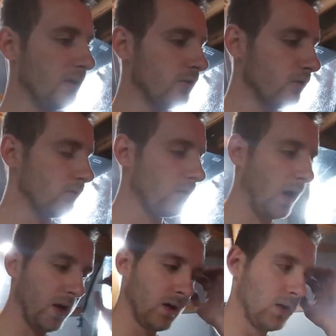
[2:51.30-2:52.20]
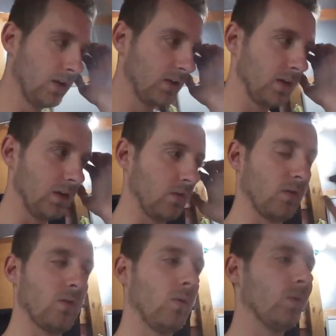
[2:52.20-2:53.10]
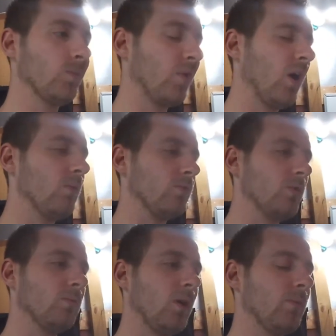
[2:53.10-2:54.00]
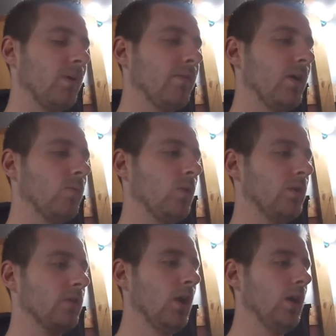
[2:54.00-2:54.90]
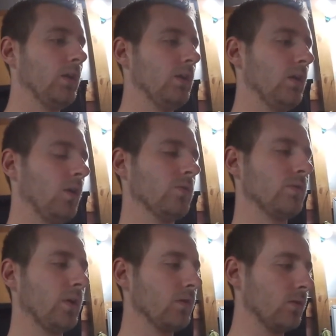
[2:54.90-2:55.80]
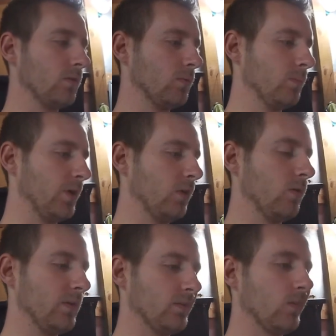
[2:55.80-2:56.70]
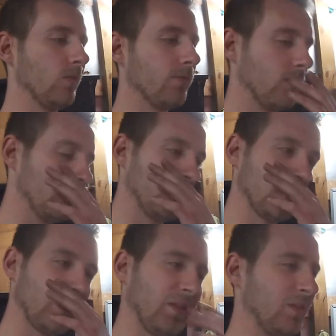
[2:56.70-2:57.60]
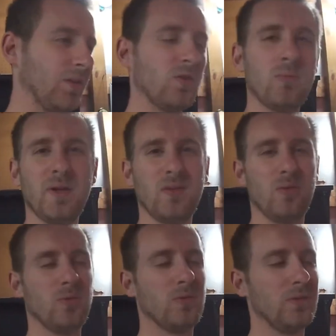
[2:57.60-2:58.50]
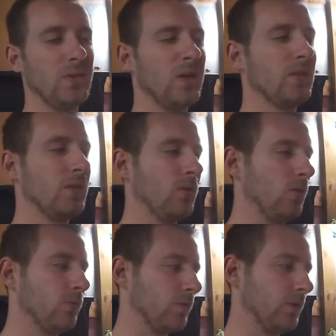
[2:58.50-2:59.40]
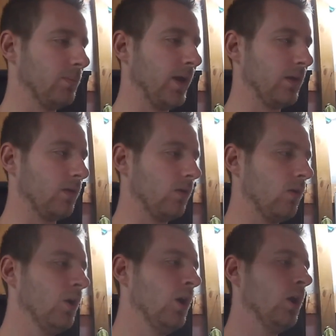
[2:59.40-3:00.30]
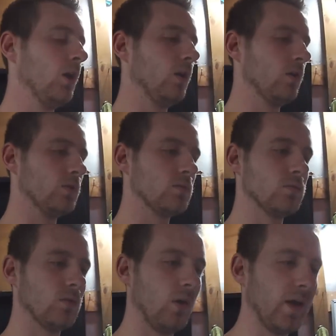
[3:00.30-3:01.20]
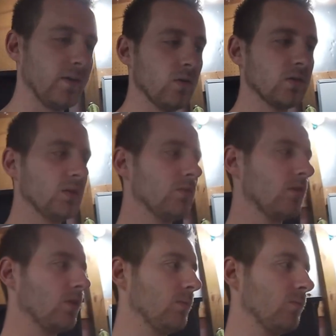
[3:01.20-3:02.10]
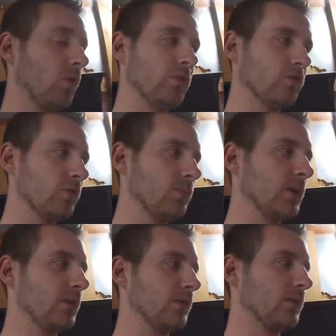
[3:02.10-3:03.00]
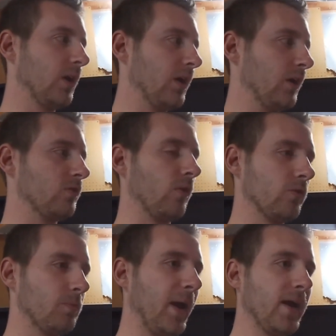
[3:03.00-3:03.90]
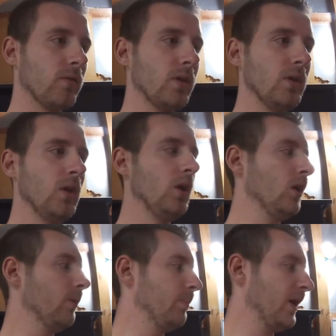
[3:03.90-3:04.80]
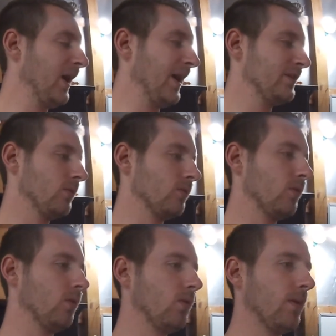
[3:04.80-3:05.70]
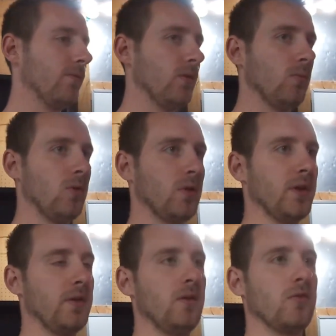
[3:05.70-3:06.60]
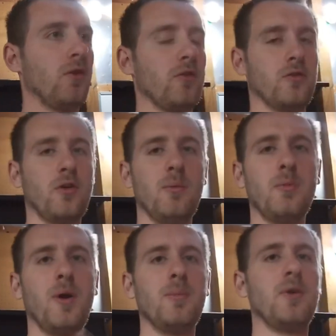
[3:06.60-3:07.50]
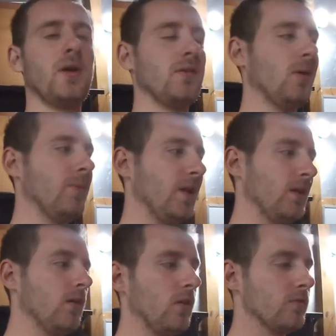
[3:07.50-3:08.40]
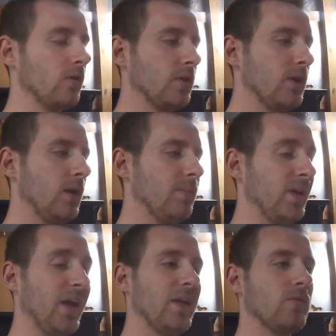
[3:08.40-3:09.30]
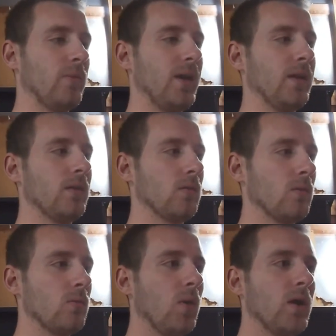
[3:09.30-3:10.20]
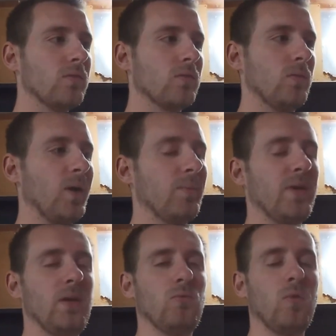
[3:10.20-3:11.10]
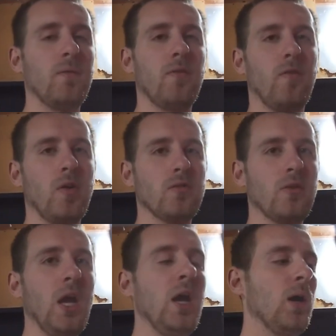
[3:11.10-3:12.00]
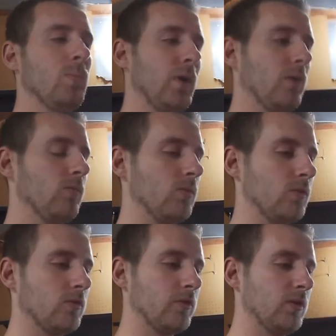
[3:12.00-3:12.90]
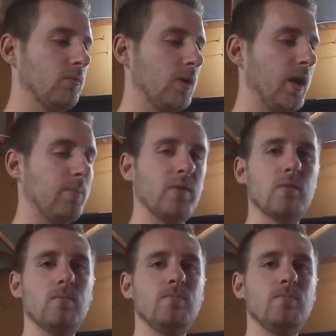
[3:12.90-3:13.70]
issues I did, or the only real problem I found, was the alternator belt itself was just a little bit loose, nothing overly bad at all. So I it's going to start up, well it should, because it's got a charged battery, but I don't know if it will continue charging. So I'm going to prop you guys up and then I'll start it up. It hasn't ran in a little while, so it might be rough at first, but we'll just see what happens.